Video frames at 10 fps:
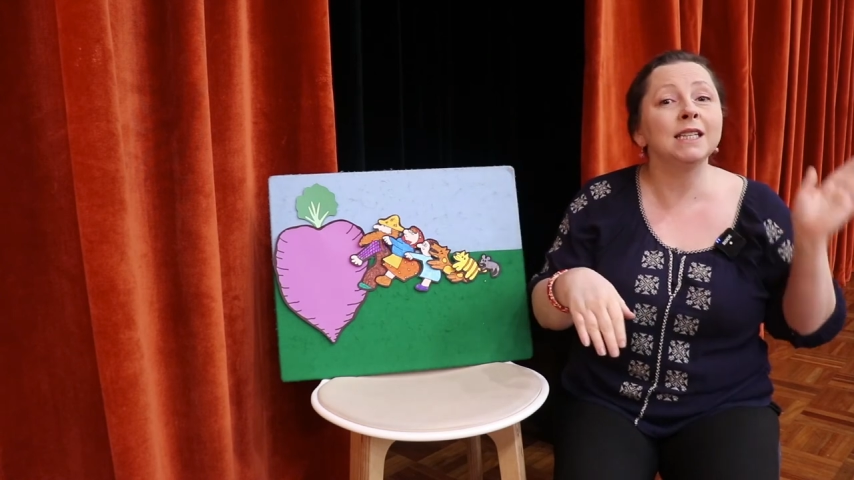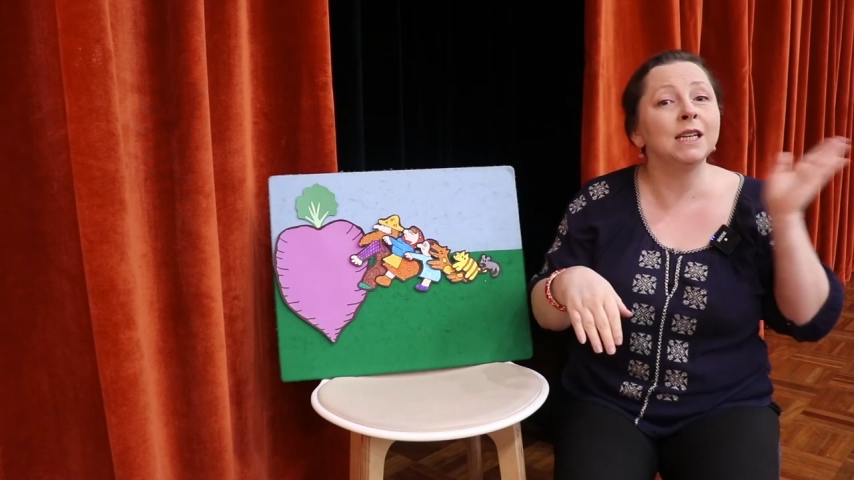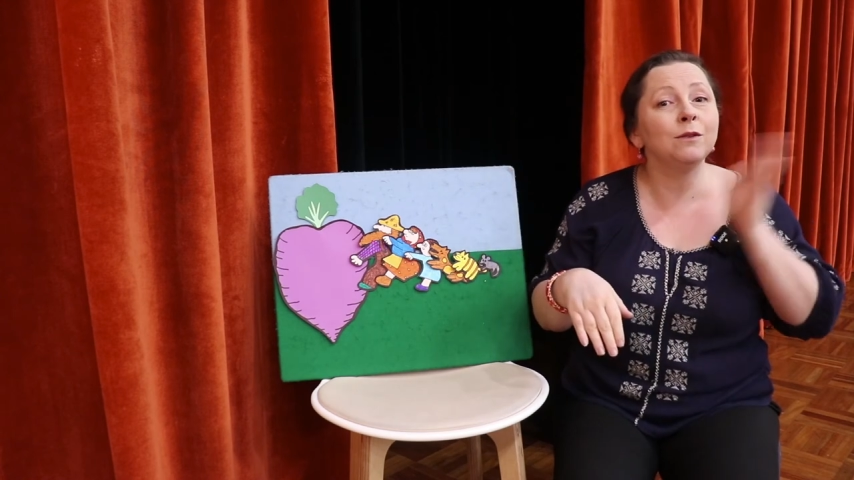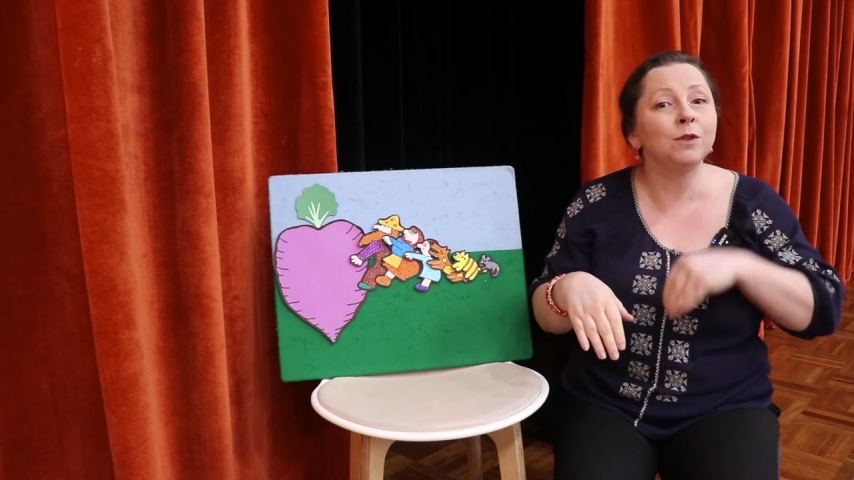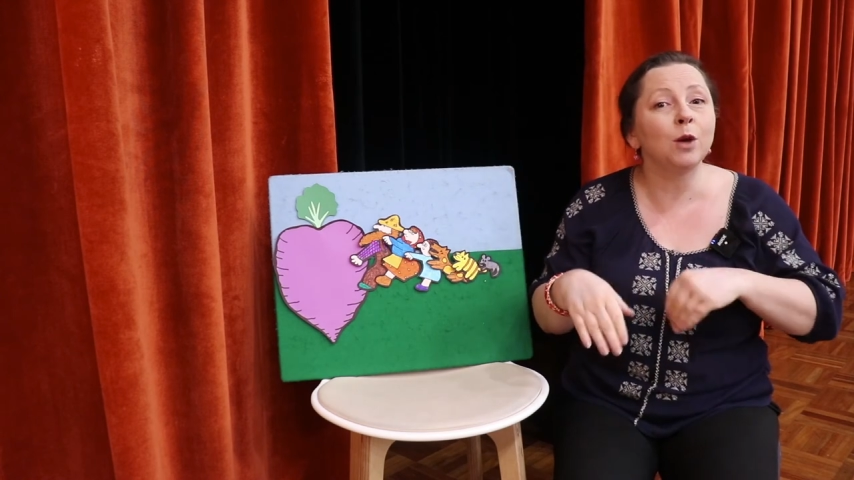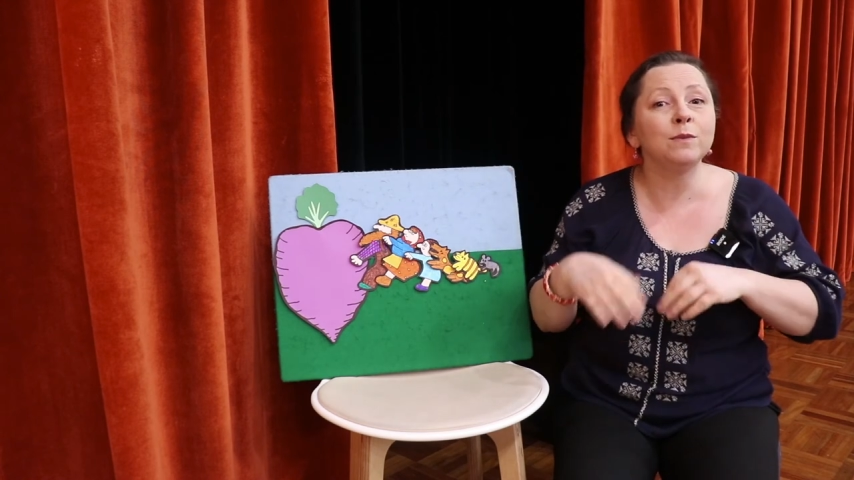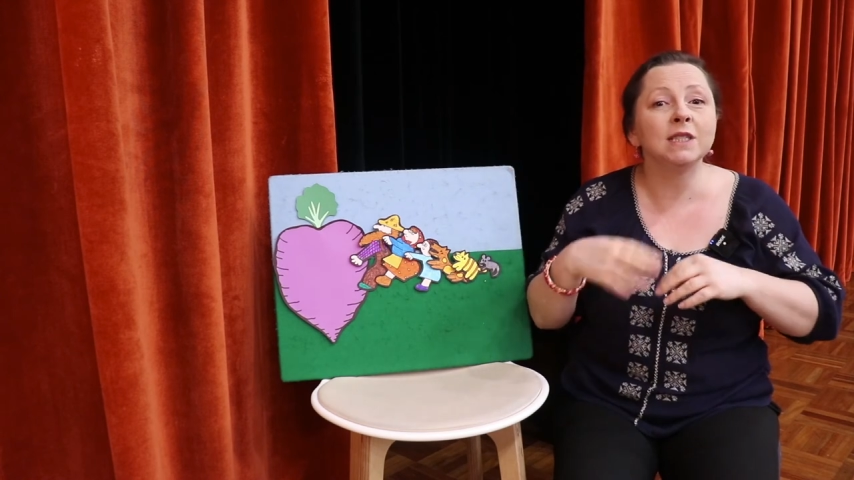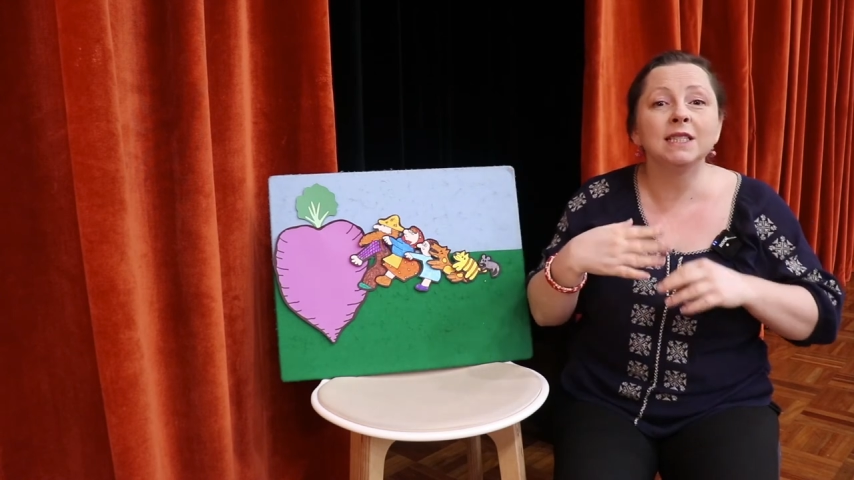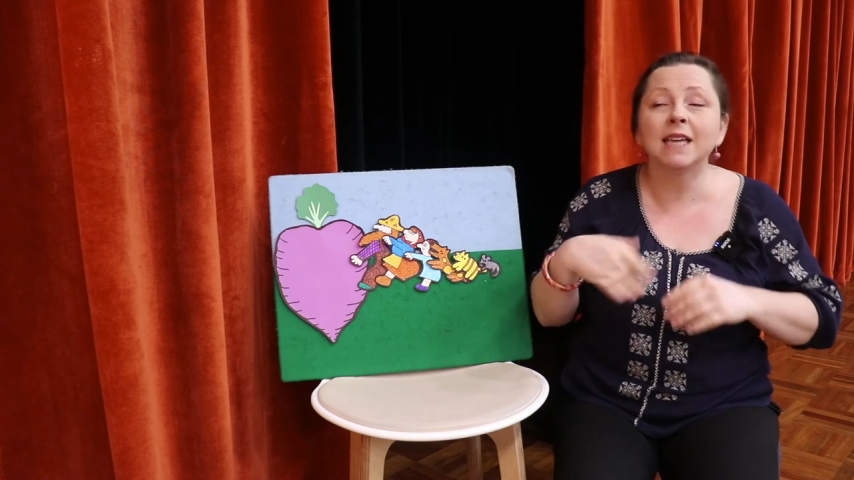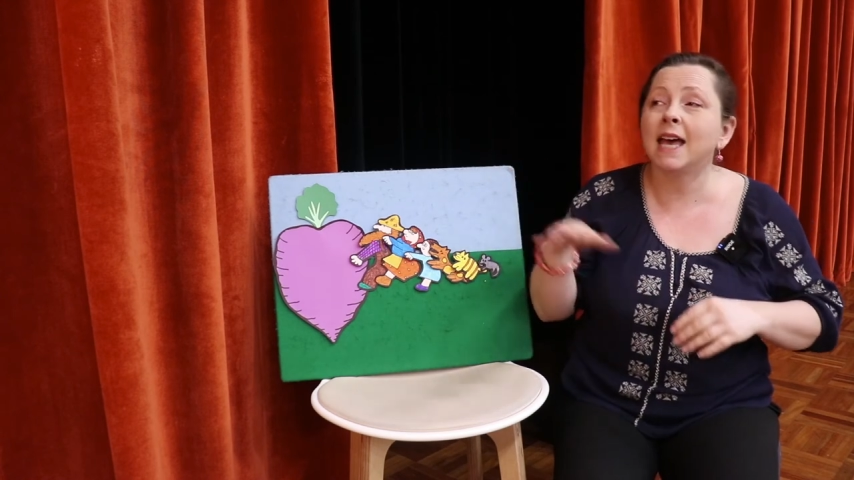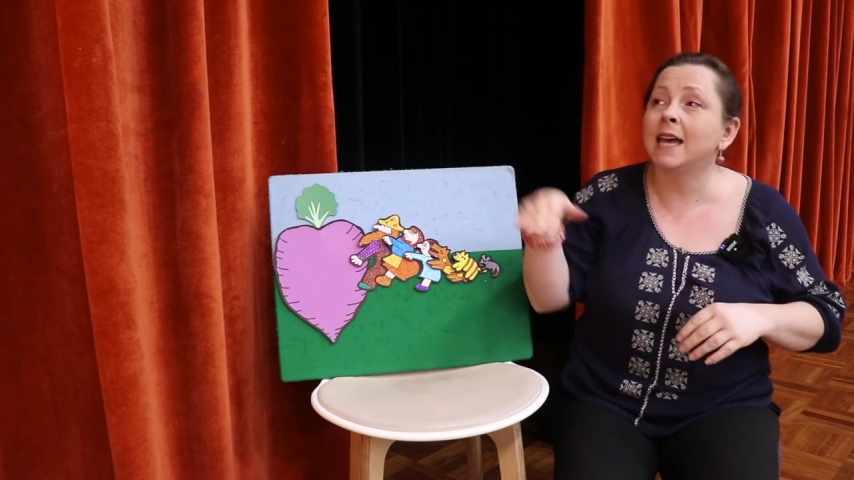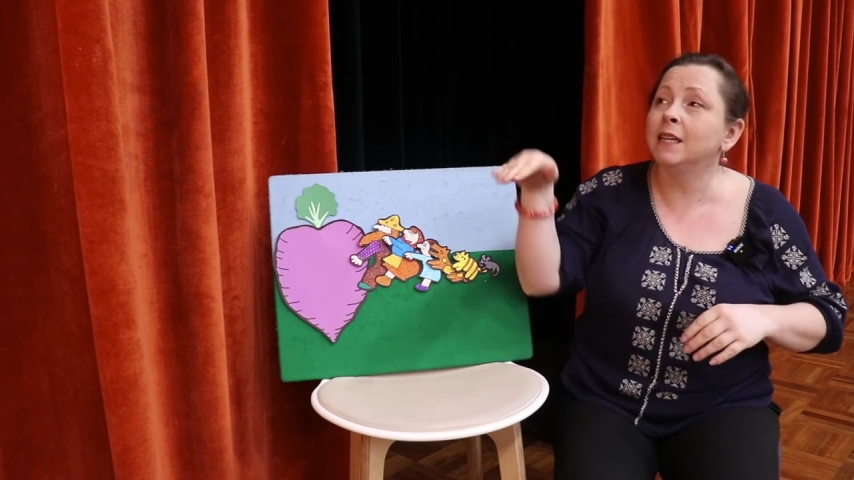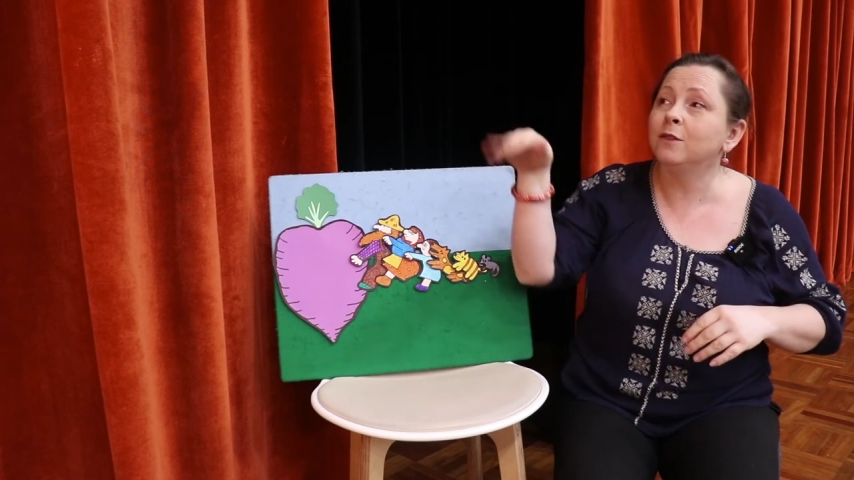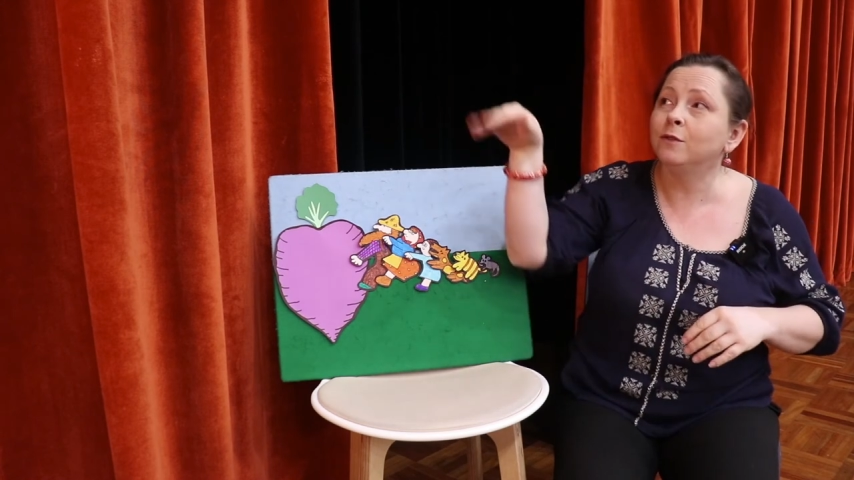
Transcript: he flopped it and it